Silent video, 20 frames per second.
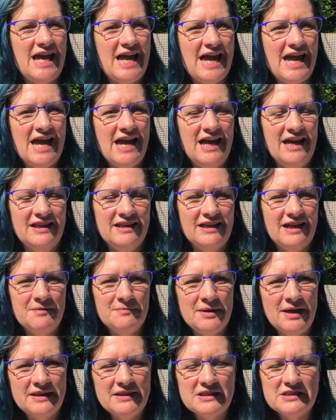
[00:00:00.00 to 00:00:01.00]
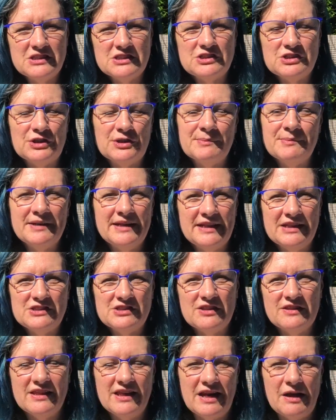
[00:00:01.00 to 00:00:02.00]
And I made the
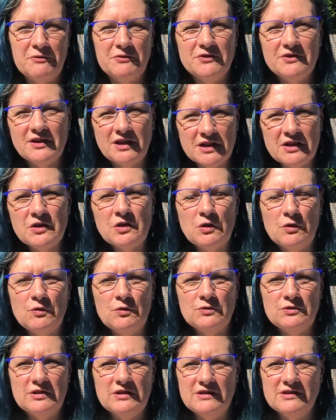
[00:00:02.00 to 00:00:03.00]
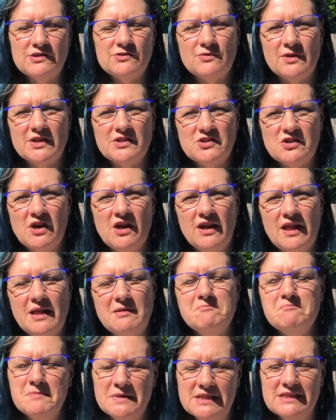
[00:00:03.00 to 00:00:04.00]
determination that I was going to go to this restaurant
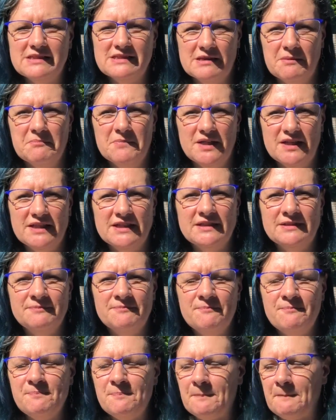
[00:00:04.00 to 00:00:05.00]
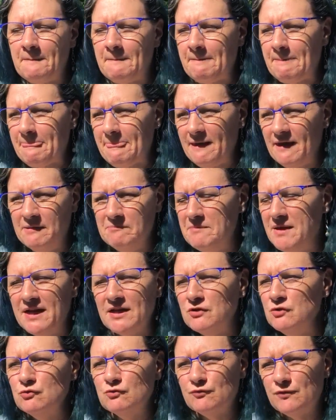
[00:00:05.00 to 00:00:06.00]
and meet somebody and
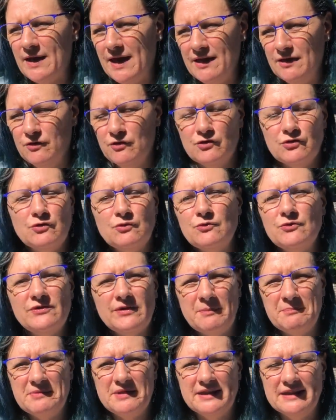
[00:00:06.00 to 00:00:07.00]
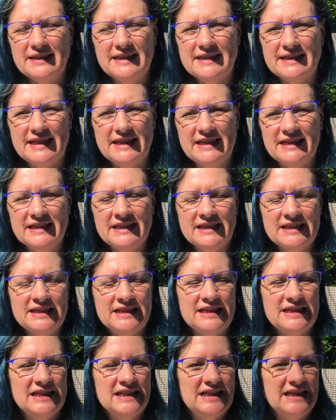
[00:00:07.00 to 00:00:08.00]
make a new friend or do something like that.
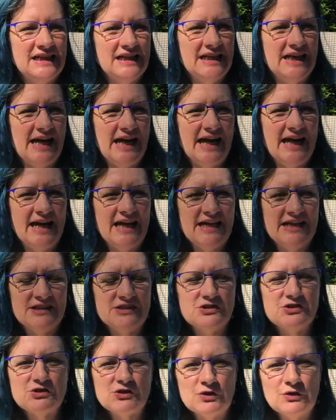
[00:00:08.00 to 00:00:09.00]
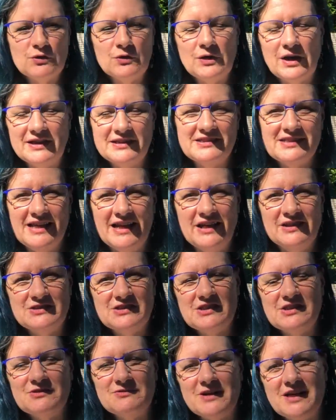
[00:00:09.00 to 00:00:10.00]
And so I set
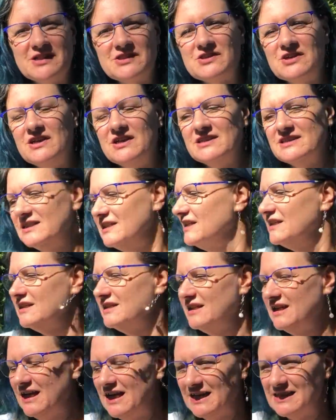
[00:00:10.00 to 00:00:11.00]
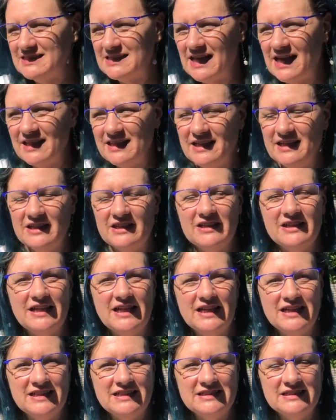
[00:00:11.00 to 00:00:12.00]
out to the restaurant and I sat there,
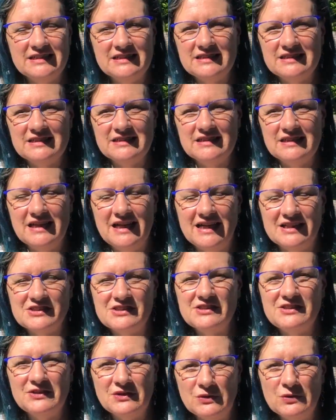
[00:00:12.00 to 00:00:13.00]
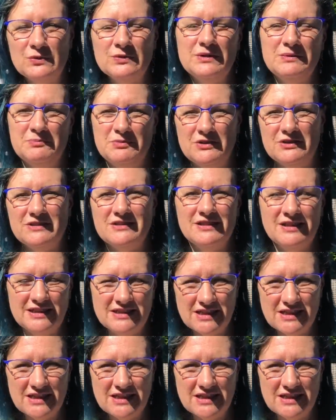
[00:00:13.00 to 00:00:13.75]
and actually the only person